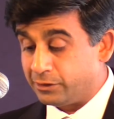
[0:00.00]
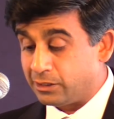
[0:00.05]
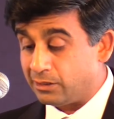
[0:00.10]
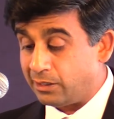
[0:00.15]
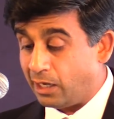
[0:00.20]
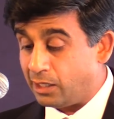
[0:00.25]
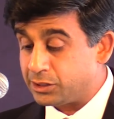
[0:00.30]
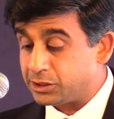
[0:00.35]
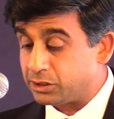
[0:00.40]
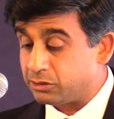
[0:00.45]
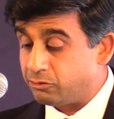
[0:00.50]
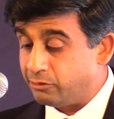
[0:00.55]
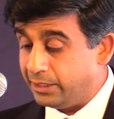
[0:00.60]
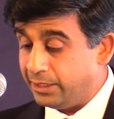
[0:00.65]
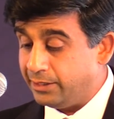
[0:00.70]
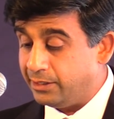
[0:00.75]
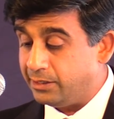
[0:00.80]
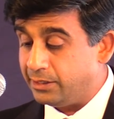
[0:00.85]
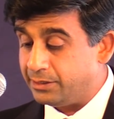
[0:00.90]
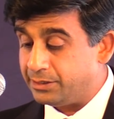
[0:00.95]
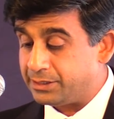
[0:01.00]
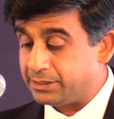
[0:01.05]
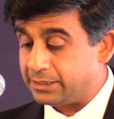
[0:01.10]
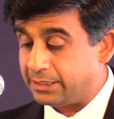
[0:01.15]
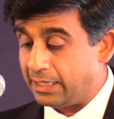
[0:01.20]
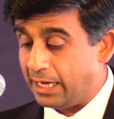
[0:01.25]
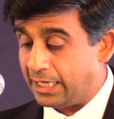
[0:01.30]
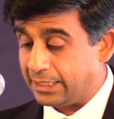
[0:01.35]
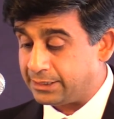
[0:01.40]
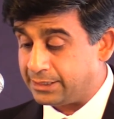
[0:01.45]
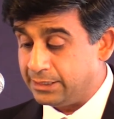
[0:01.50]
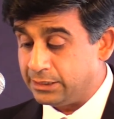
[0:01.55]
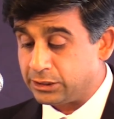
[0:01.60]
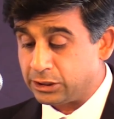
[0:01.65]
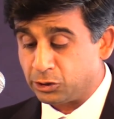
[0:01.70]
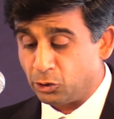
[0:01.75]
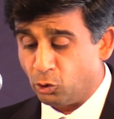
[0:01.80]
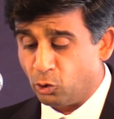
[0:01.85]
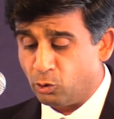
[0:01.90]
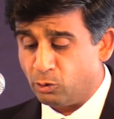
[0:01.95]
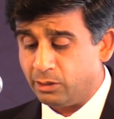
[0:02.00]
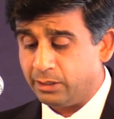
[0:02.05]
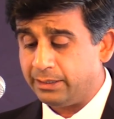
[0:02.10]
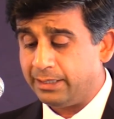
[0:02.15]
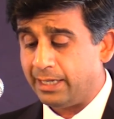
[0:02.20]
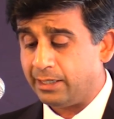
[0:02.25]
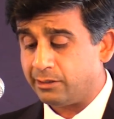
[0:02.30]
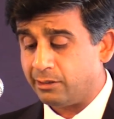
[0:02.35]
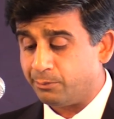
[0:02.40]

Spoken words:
over the last 3 years has ensured